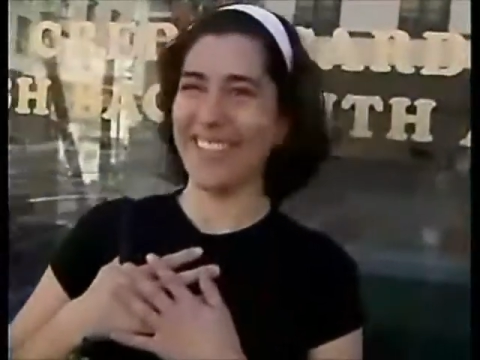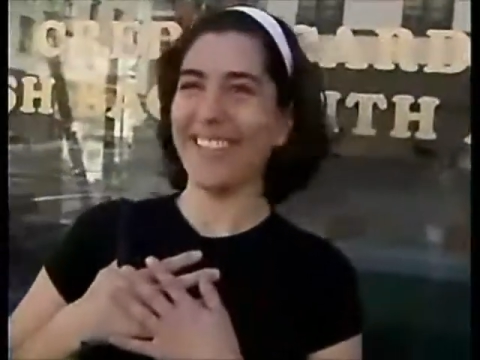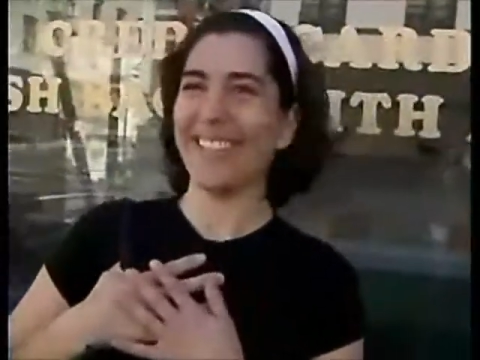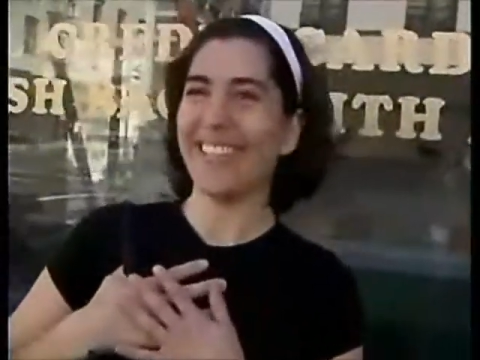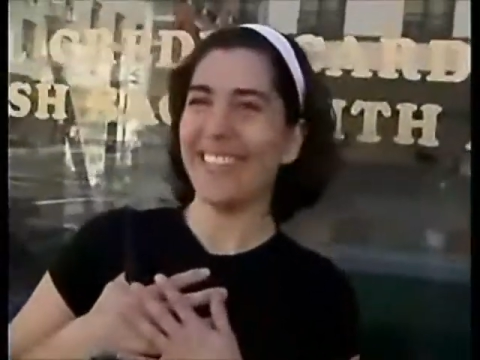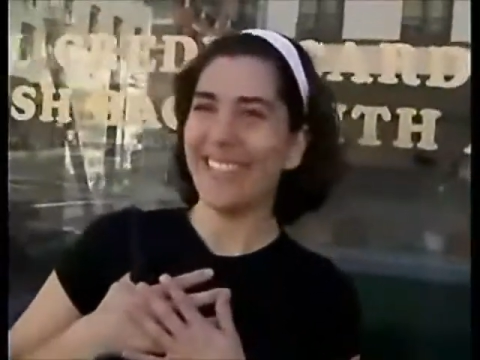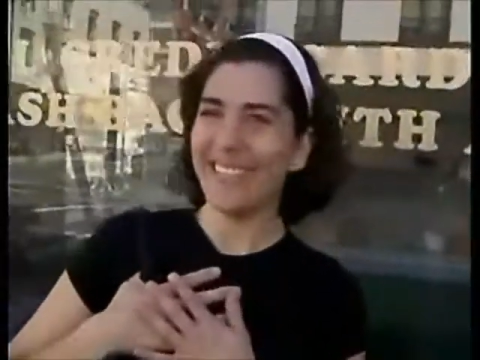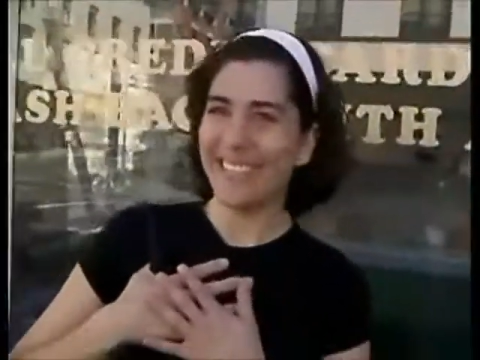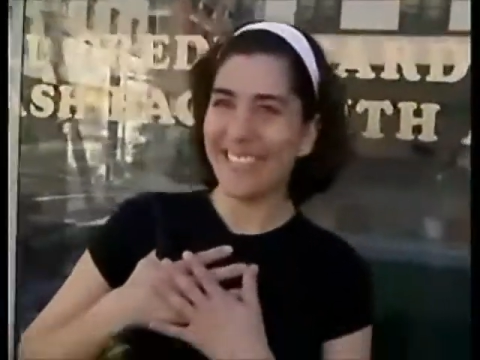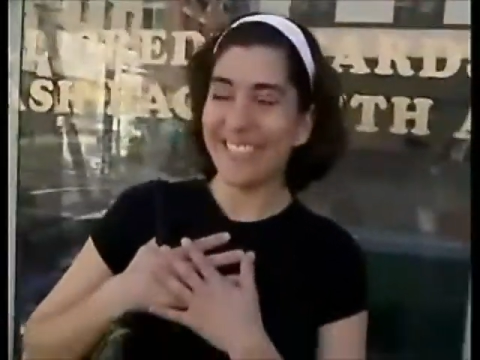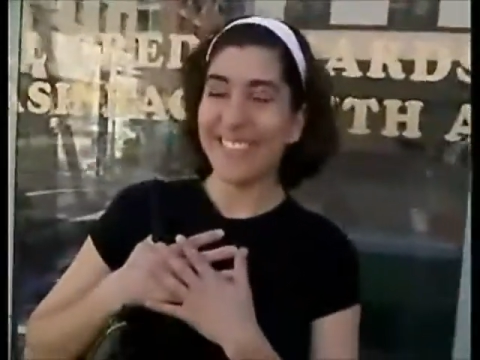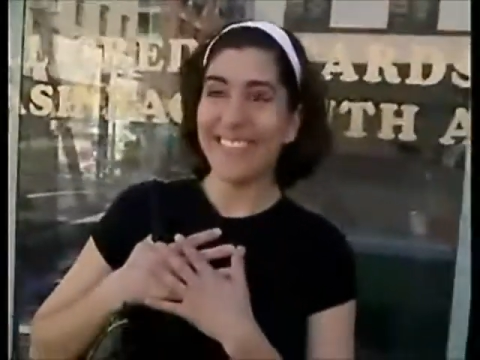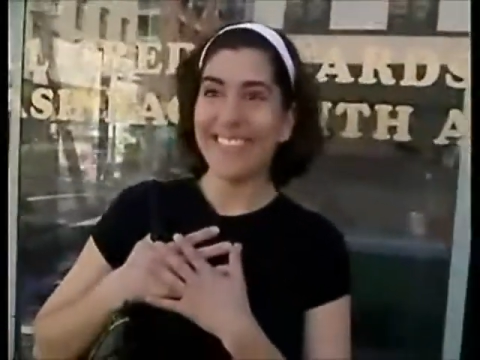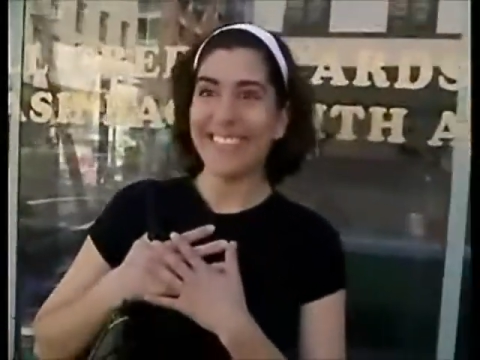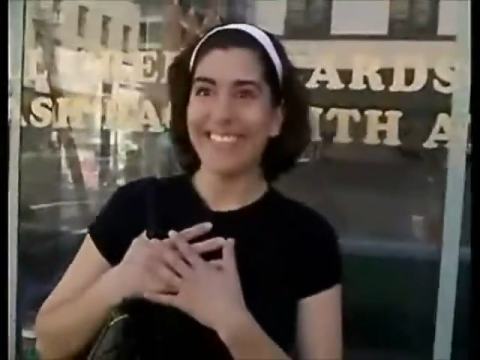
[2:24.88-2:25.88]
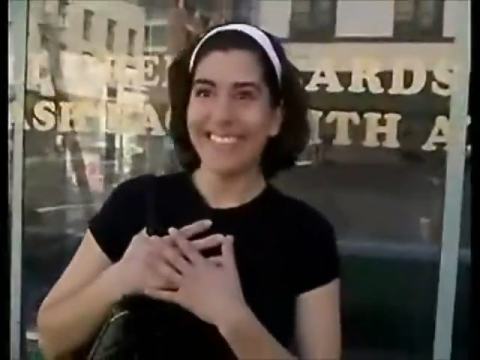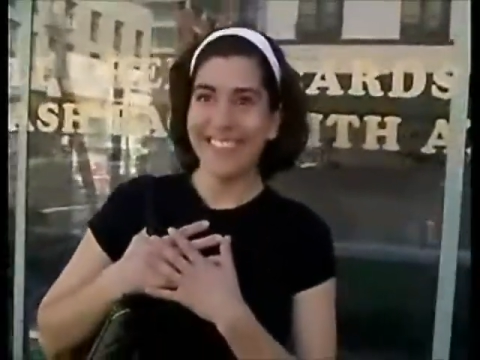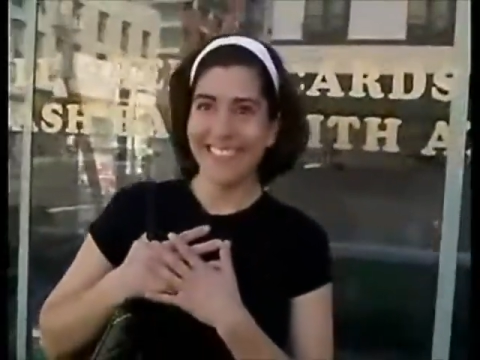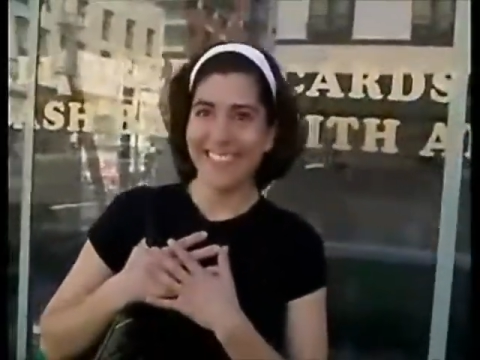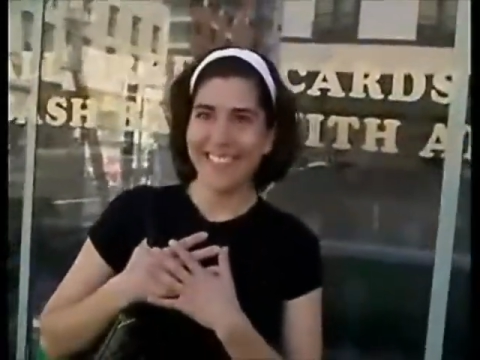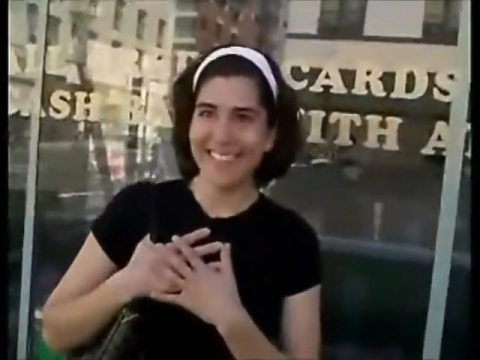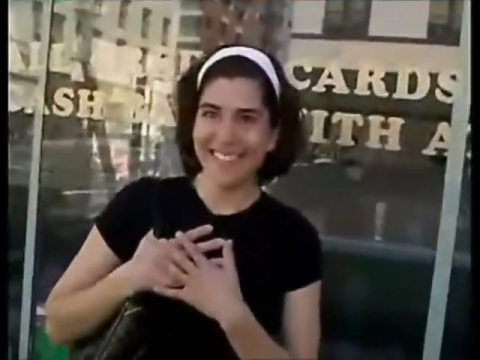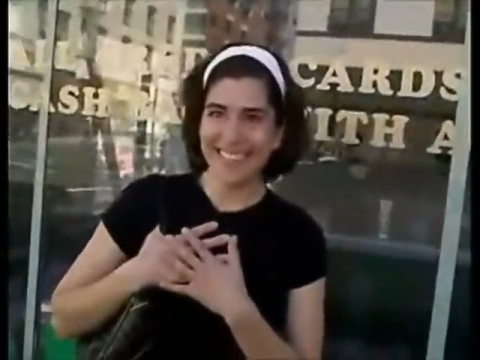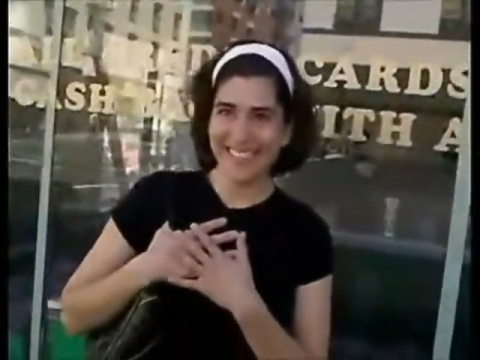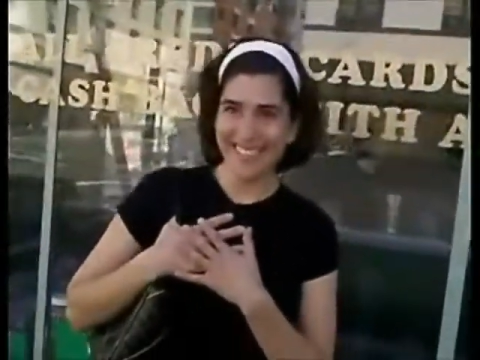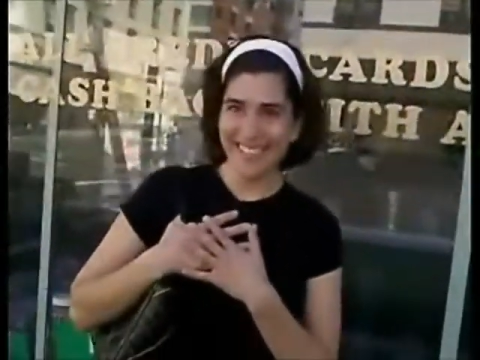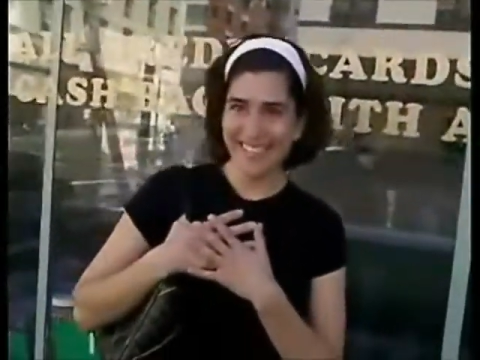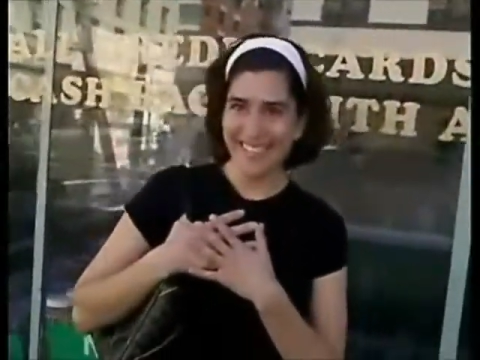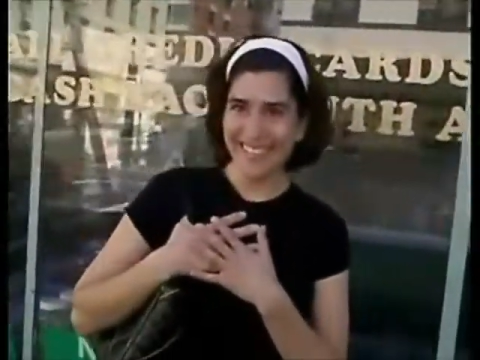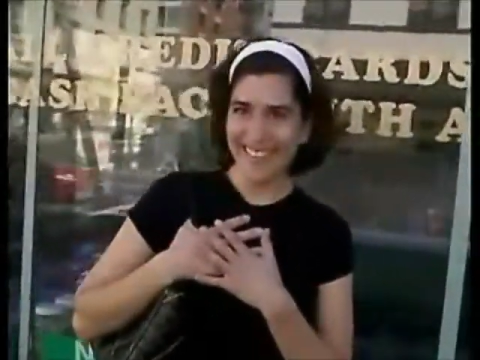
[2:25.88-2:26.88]
Oh, and, and do, do you do
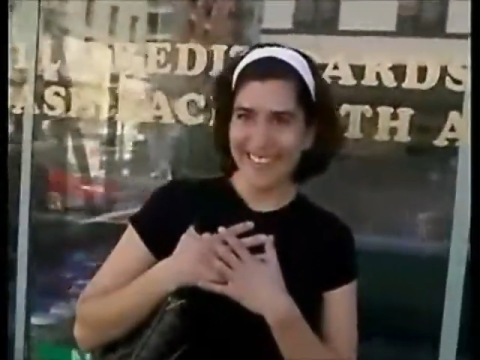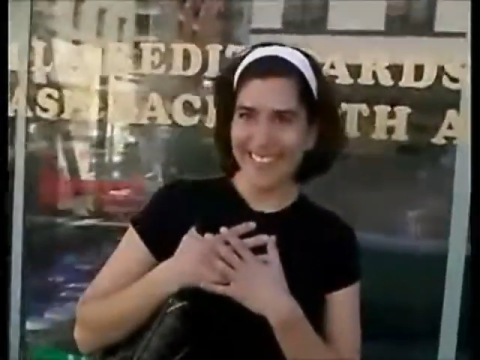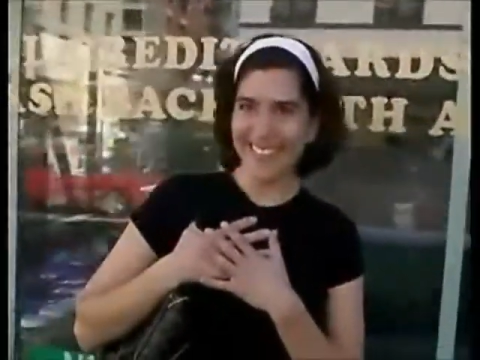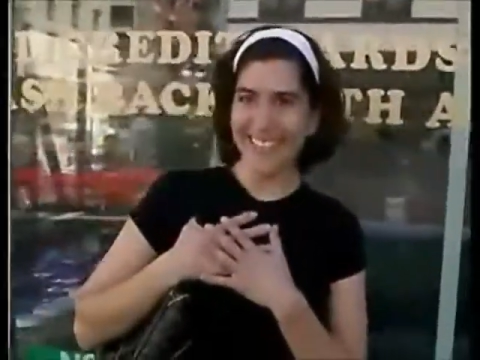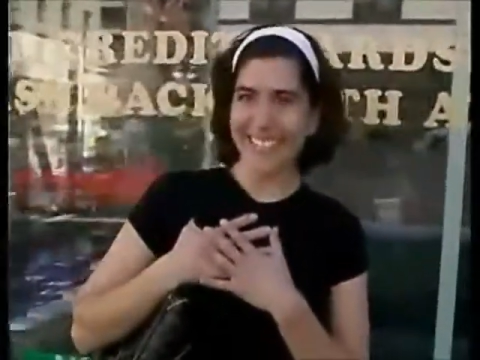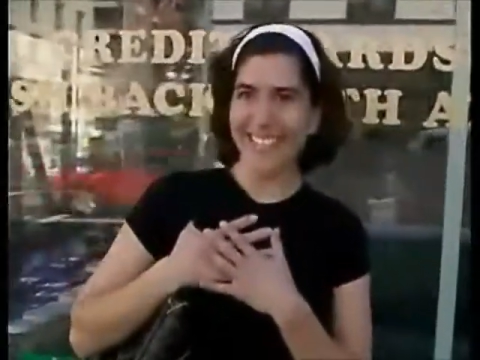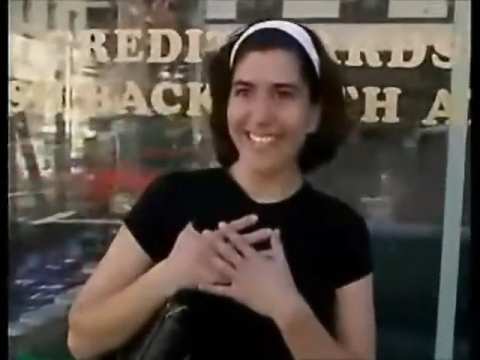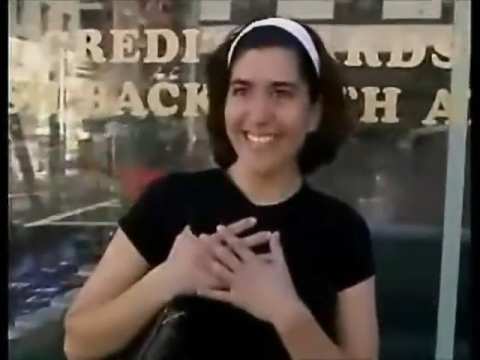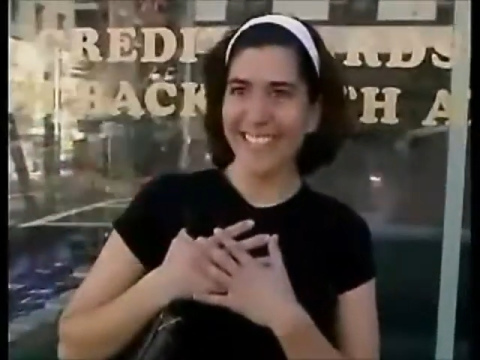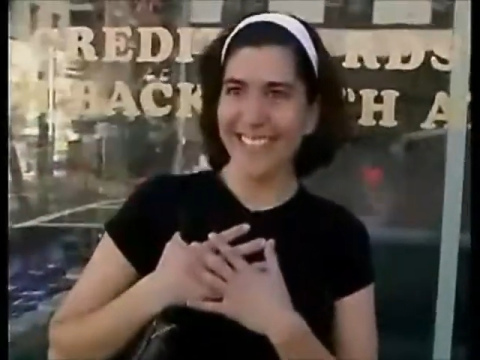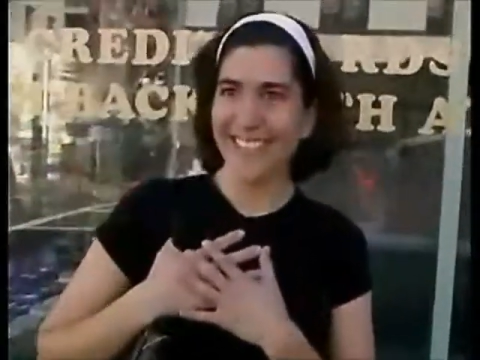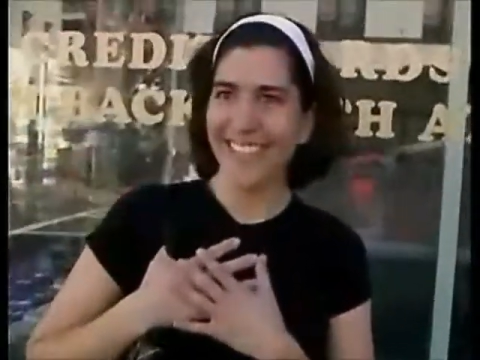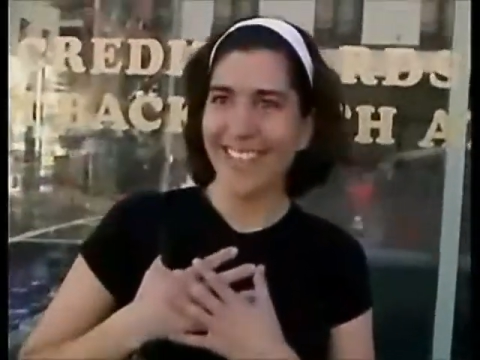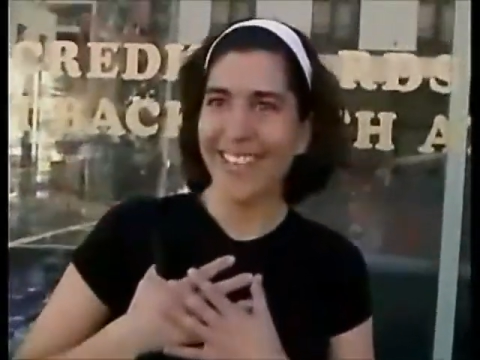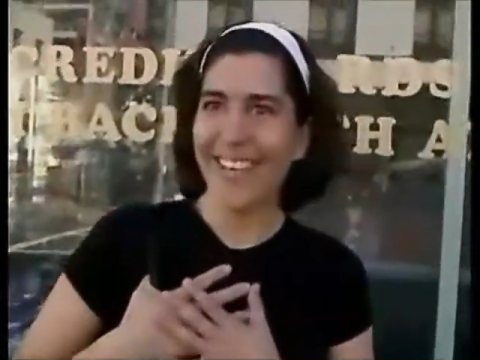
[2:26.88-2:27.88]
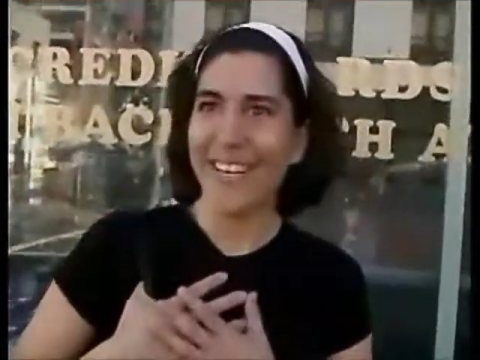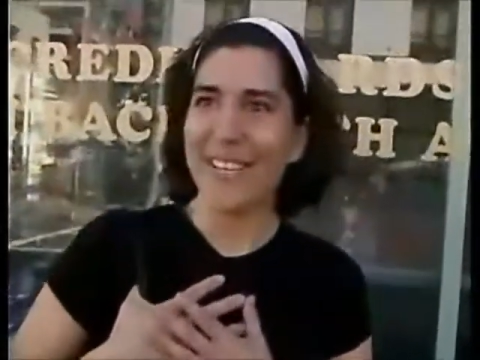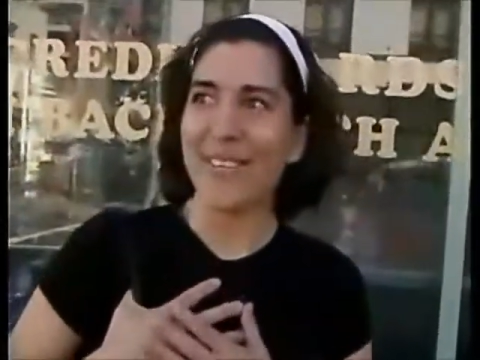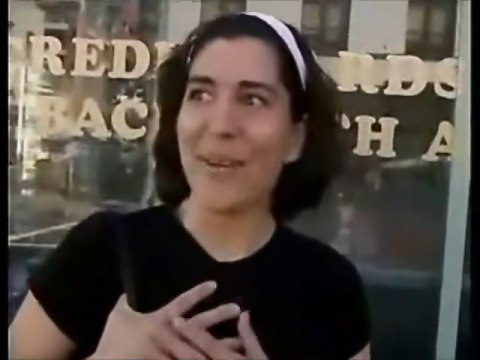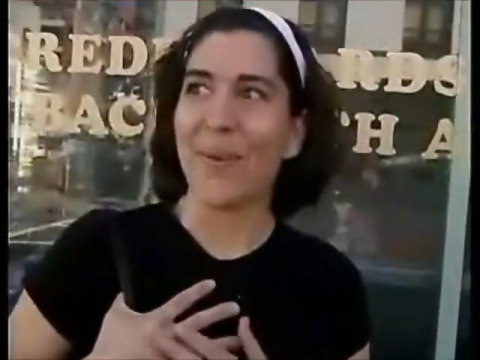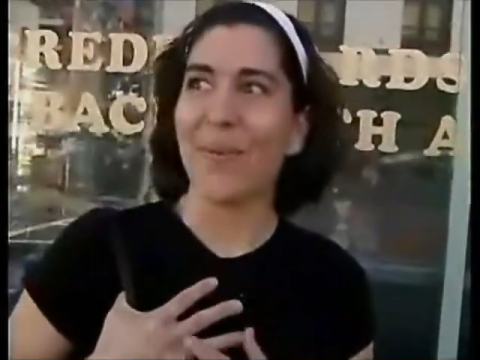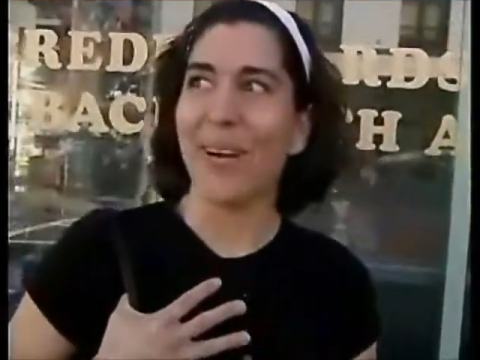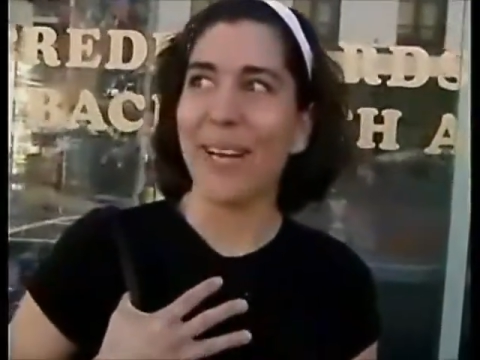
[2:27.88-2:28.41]
you want to win an Addy Award do someday?